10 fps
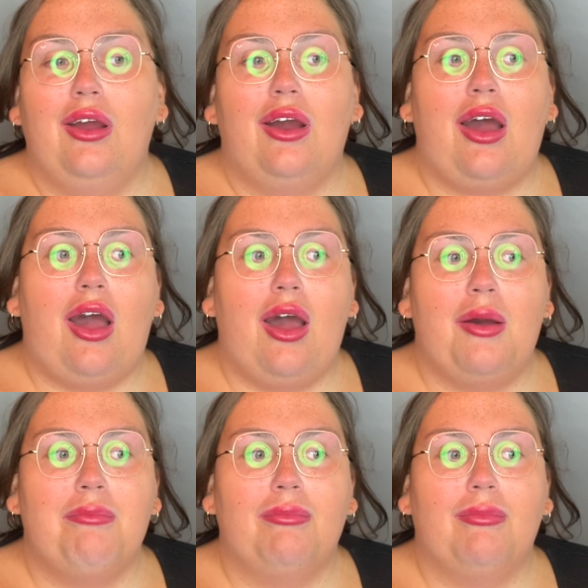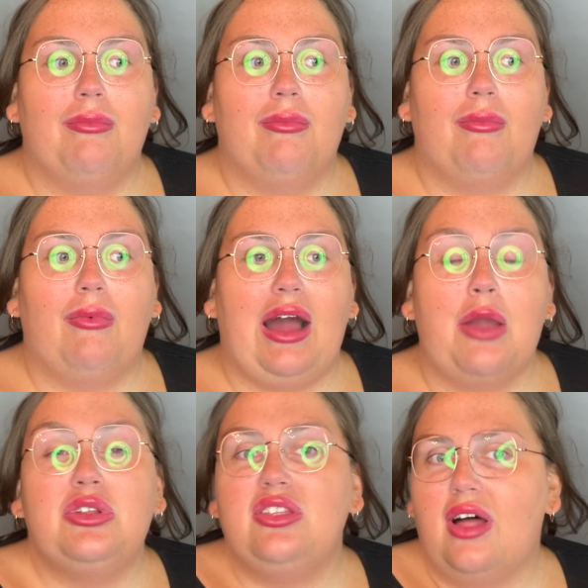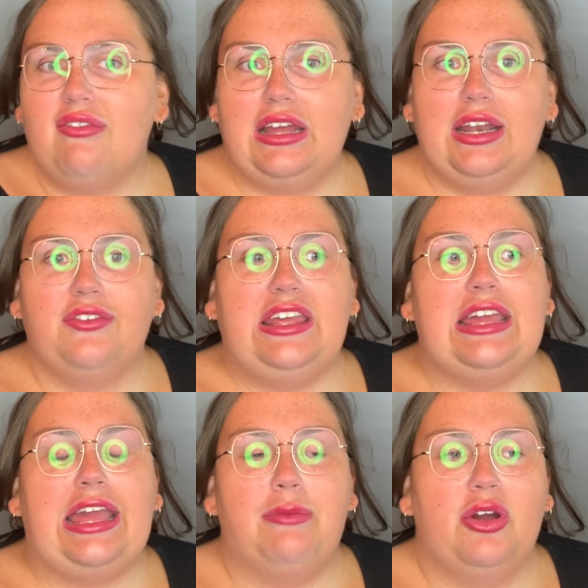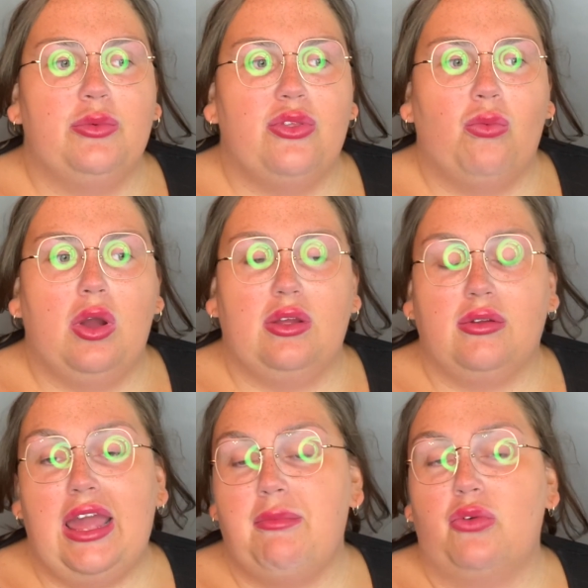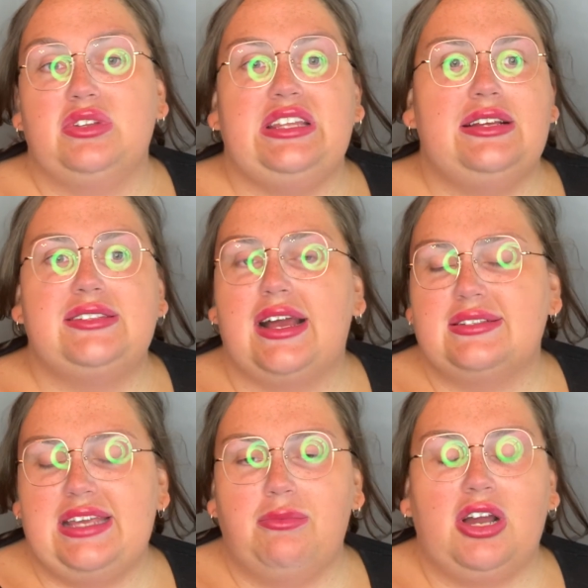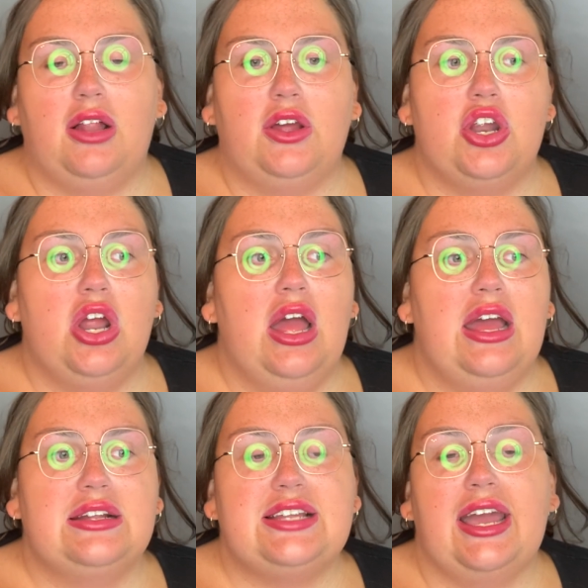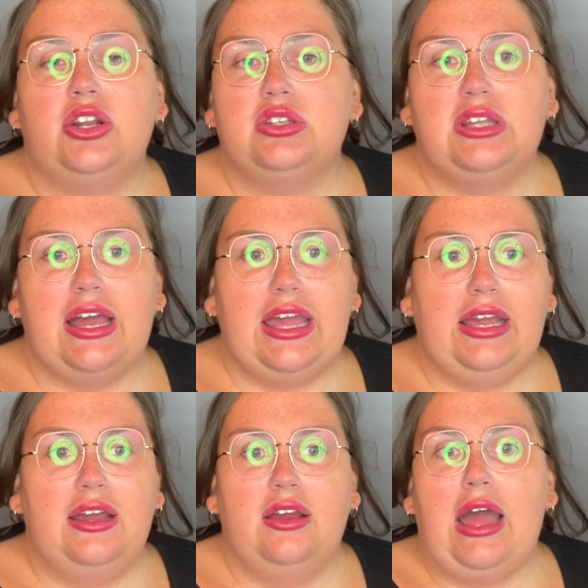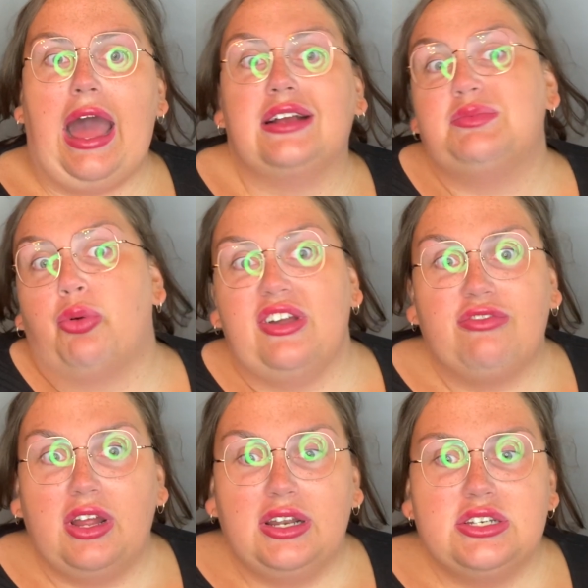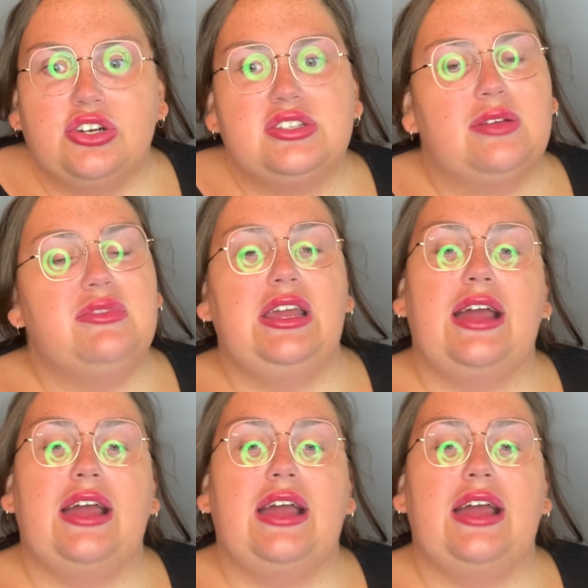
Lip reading: I would love it if he came out with the exact same color titled like ex-boyfriend or something.